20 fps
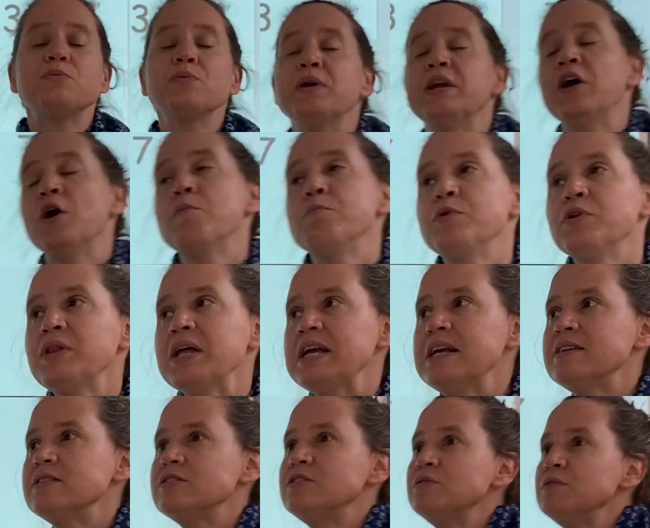one. I hope your leg
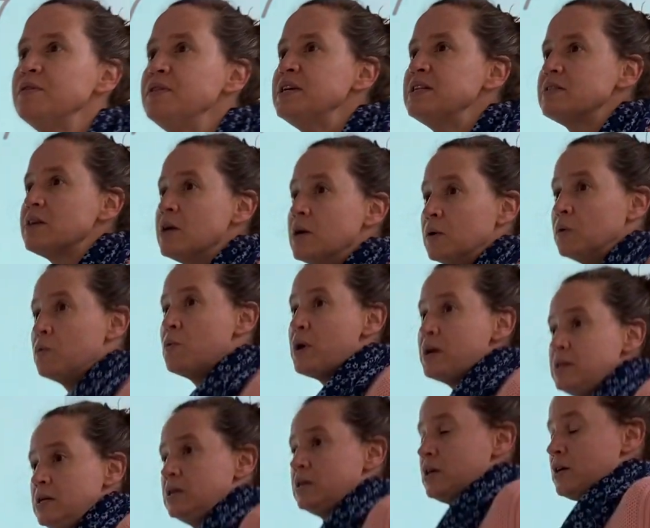is doing this.
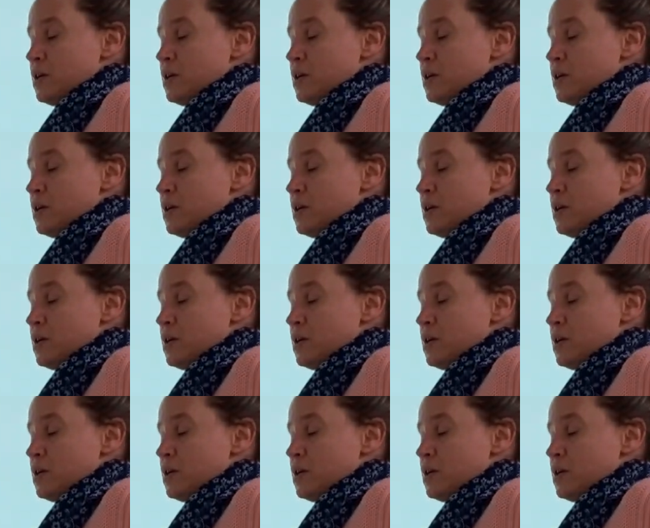1,